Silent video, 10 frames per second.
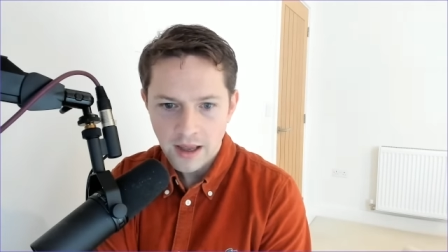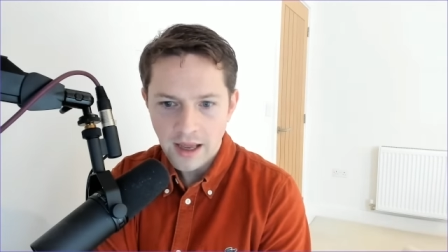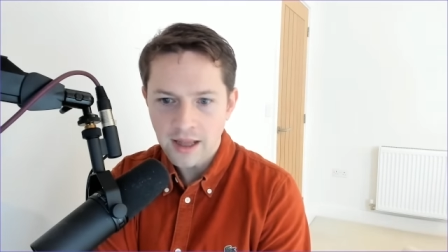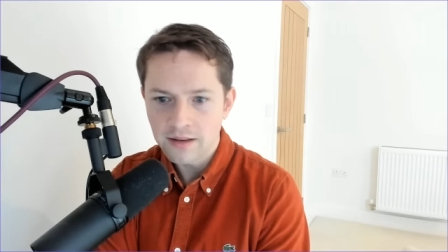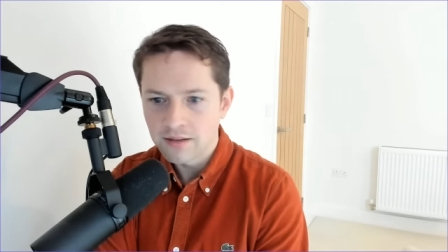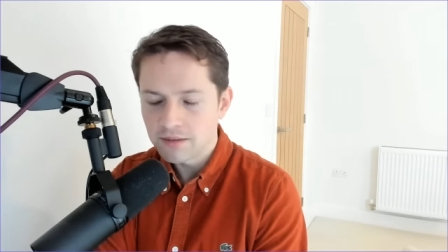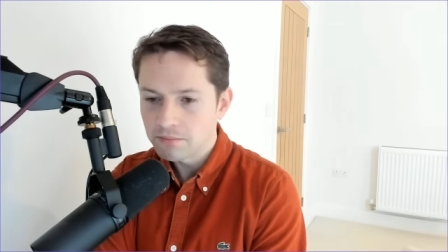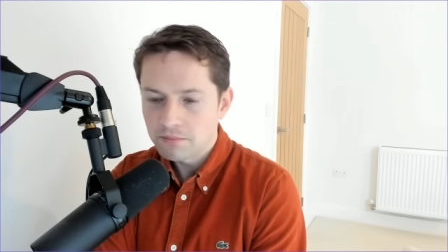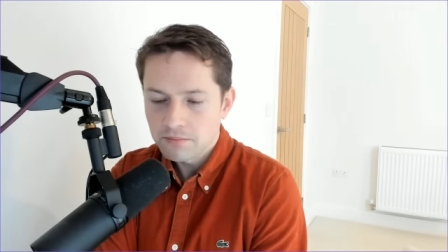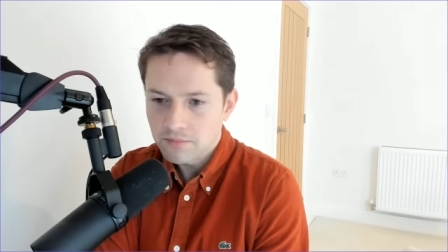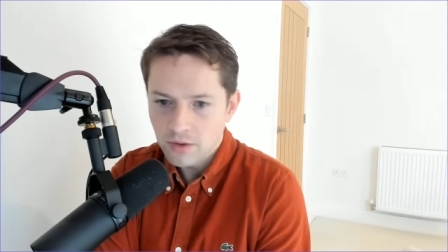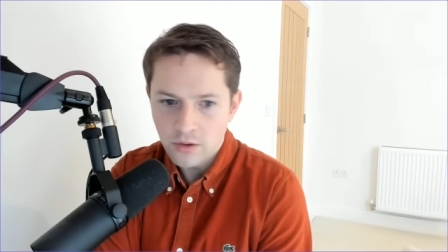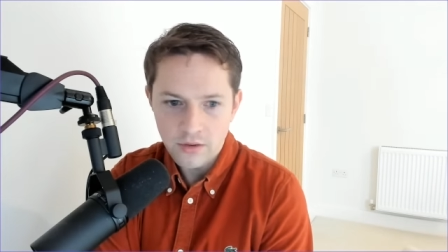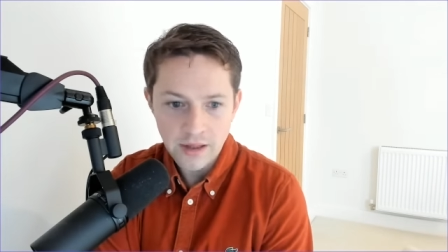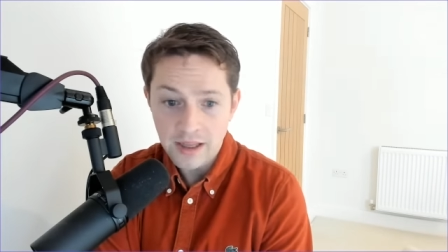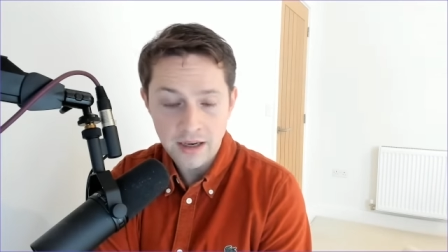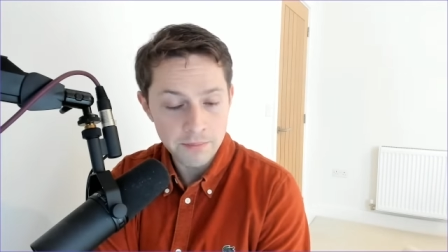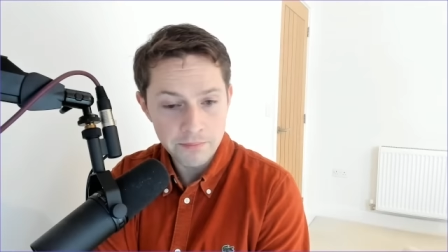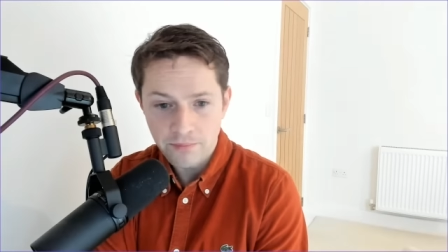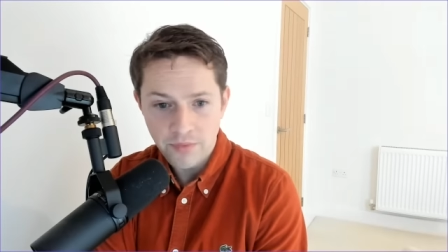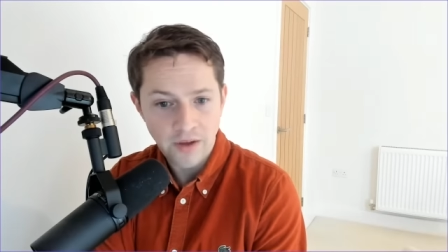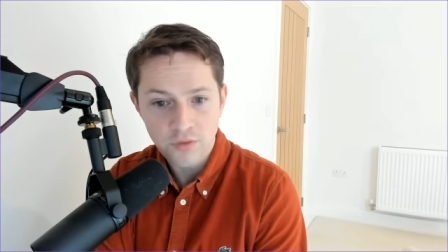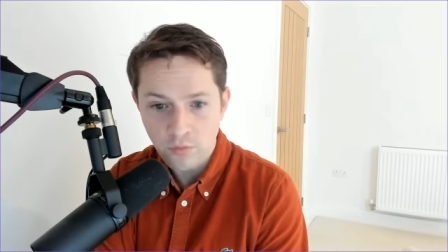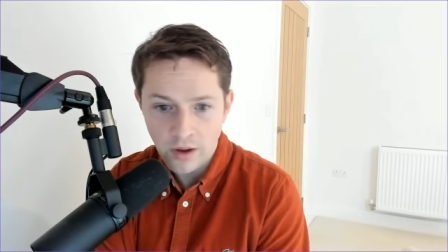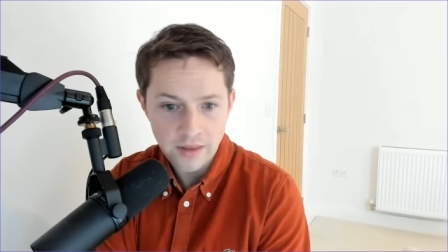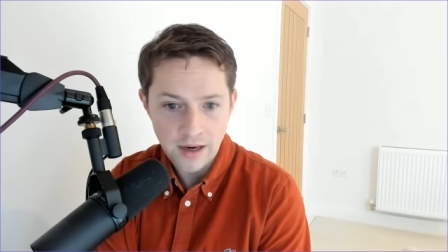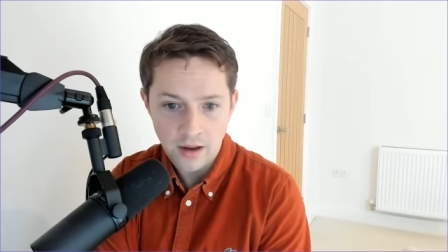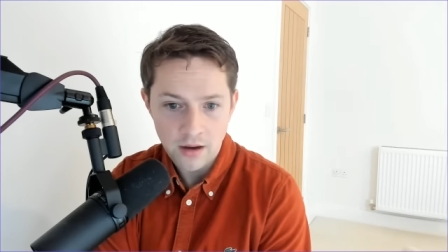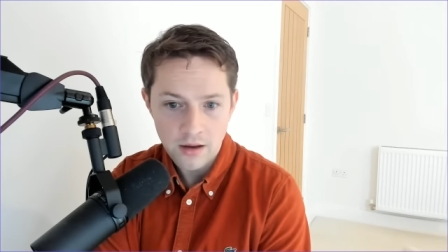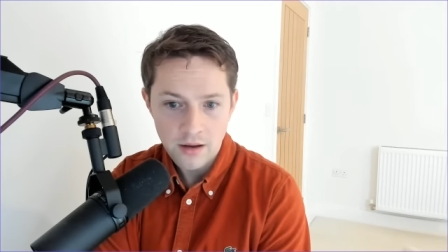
And look, they're going to have to ride their luck.